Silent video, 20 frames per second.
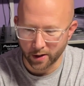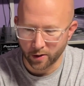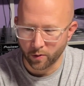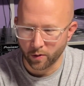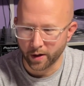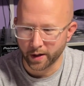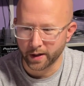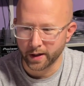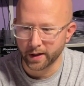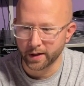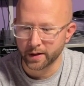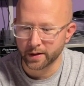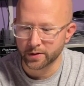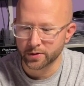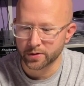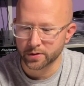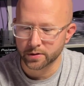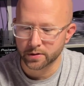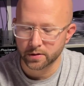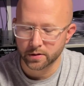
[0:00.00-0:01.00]
quite 8
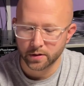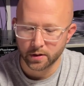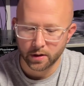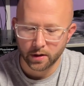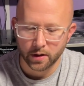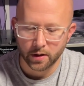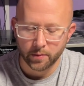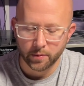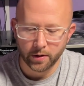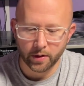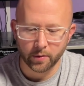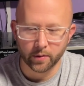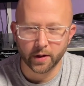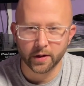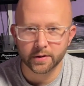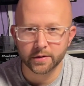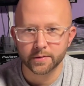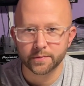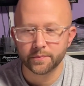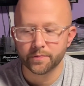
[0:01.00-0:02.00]
inches. But anyways,